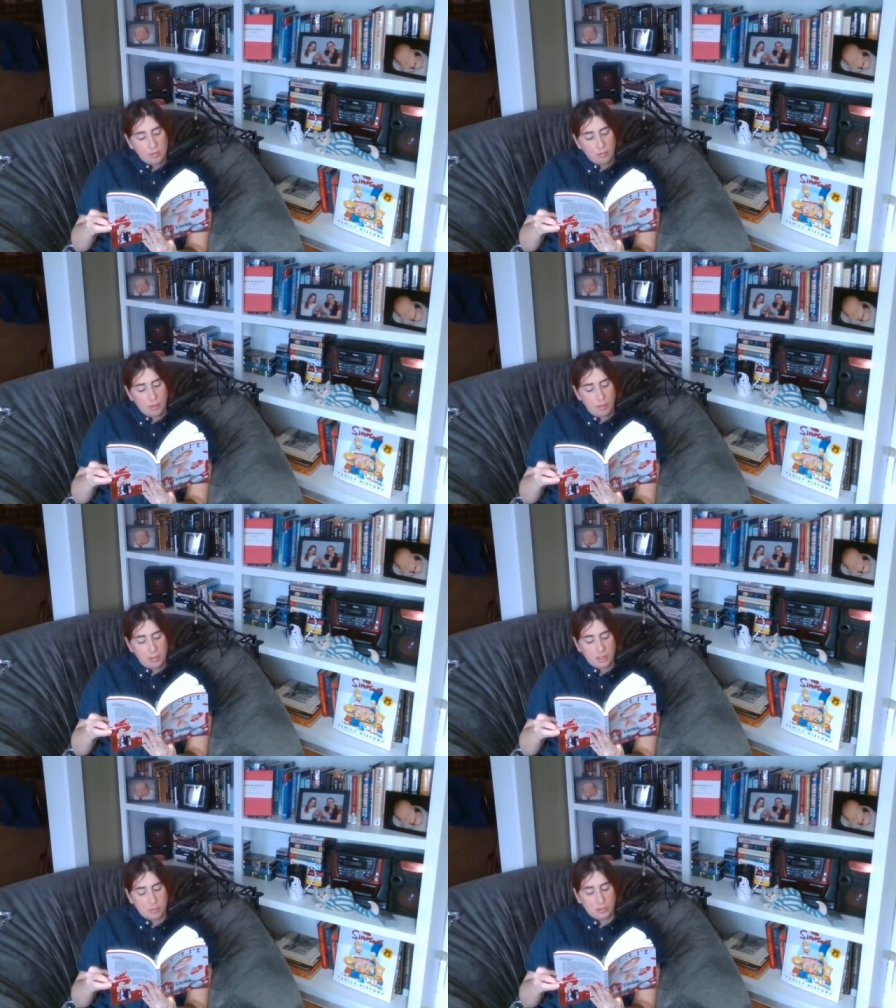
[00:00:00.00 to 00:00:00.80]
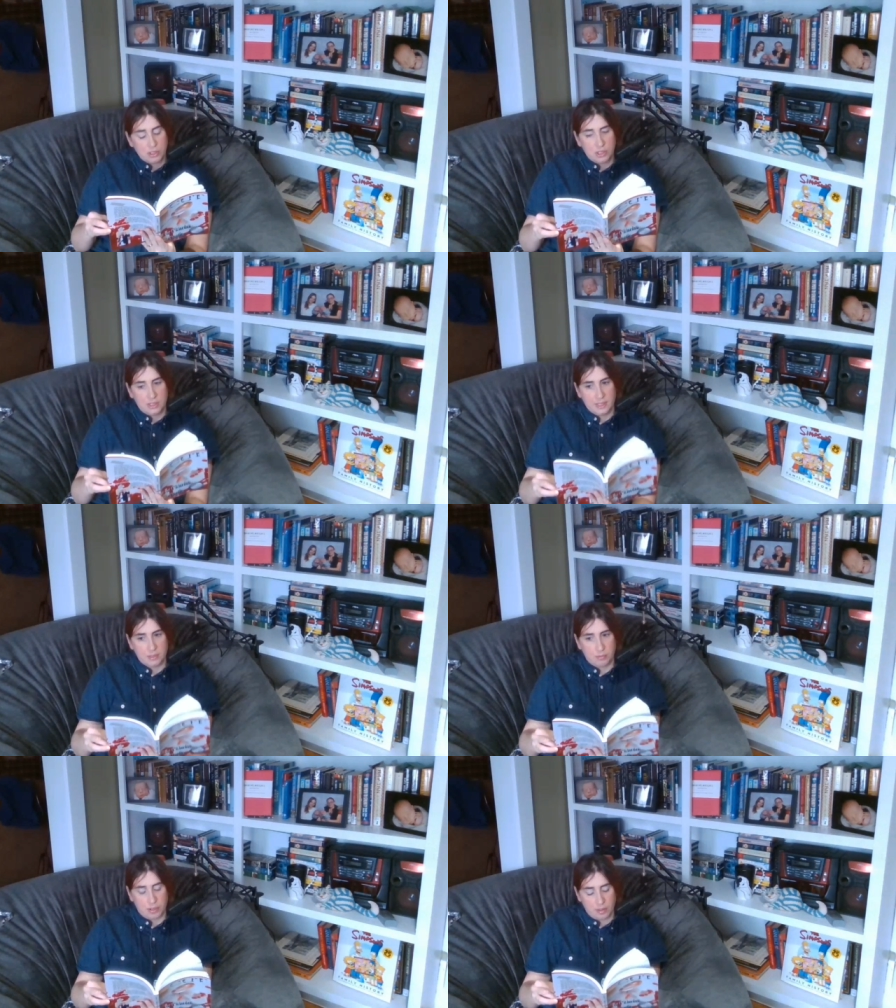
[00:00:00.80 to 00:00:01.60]
Fred picked up Brigid's
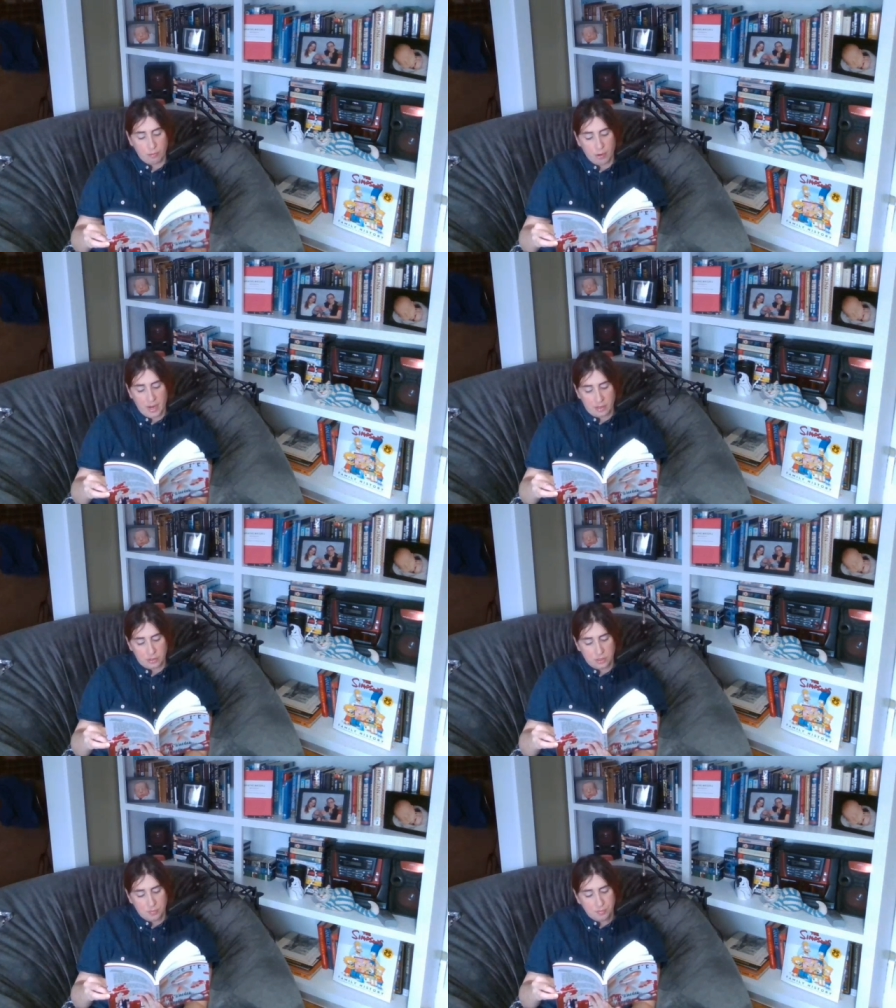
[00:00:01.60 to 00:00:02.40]
textbook and frowned.